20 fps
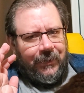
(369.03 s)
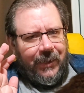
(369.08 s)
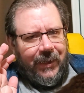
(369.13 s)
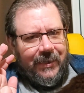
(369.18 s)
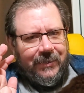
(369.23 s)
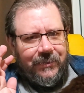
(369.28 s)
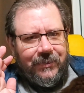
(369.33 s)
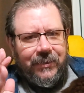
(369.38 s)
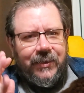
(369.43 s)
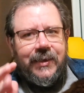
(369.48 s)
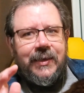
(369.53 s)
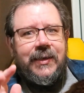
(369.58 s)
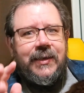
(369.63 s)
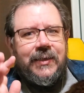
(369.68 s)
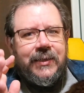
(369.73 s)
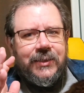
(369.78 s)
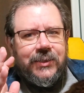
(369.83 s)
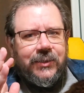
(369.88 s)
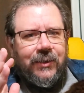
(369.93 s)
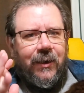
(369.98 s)
And
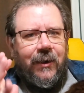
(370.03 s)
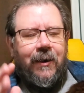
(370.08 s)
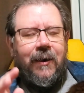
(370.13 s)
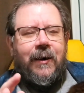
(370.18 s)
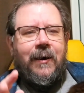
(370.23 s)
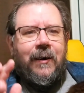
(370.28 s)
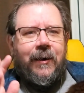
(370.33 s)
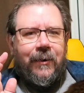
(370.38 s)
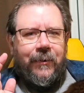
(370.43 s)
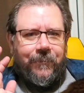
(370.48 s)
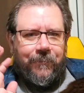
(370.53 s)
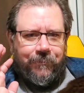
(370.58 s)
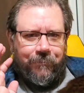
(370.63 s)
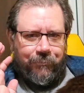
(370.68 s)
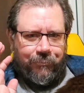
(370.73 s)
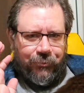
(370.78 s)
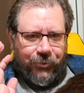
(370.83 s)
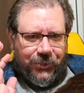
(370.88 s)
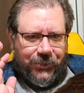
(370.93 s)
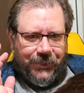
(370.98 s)
these are
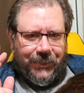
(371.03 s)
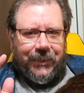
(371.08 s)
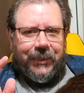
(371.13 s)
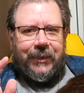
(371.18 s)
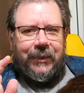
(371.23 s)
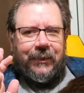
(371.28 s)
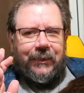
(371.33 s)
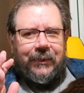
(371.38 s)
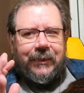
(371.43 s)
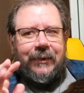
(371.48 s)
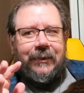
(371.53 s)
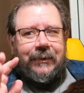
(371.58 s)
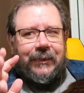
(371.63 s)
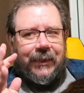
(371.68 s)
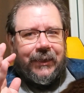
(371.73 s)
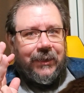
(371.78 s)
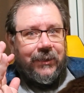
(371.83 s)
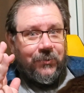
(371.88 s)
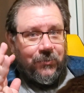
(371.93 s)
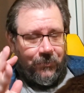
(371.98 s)

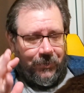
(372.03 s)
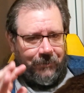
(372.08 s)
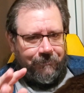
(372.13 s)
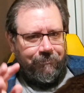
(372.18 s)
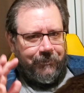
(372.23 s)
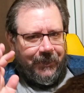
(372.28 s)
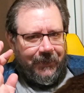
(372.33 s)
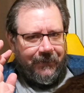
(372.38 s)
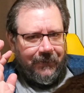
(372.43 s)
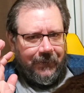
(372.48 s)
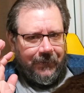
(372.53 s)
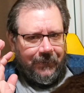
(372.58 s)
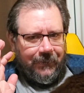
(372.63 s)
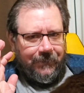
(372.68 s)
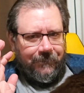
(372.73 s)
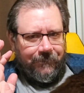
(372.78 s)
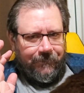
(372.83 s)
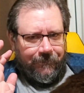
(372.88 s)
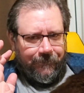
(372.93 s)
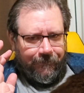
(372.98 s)
particularly creepy
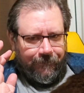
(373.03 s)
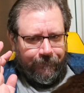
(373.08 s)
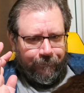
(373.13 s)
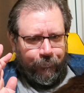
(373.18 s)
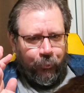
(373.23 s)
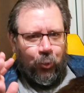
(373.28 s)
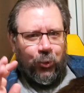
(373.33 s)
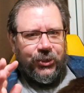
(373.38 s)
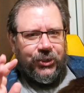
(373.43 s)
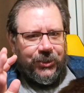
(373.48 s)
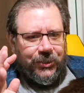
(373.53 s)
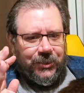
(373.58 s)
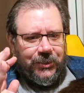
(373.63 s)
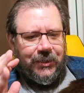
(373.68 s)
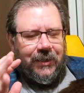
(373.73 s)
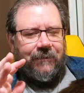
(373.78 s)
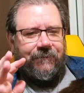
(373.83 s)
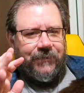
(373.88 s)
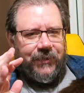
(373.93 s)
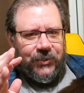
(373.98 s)
portions
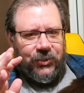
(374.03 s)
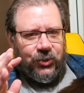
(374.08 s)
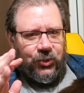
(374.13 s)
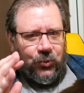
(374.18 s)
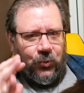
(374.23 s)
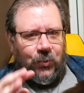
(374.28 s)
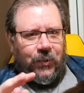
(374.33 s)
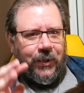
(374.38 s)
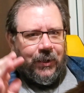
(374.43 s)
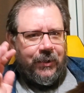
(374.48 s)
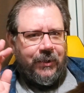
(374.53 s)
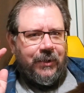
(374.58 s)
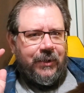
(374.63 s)
of this score.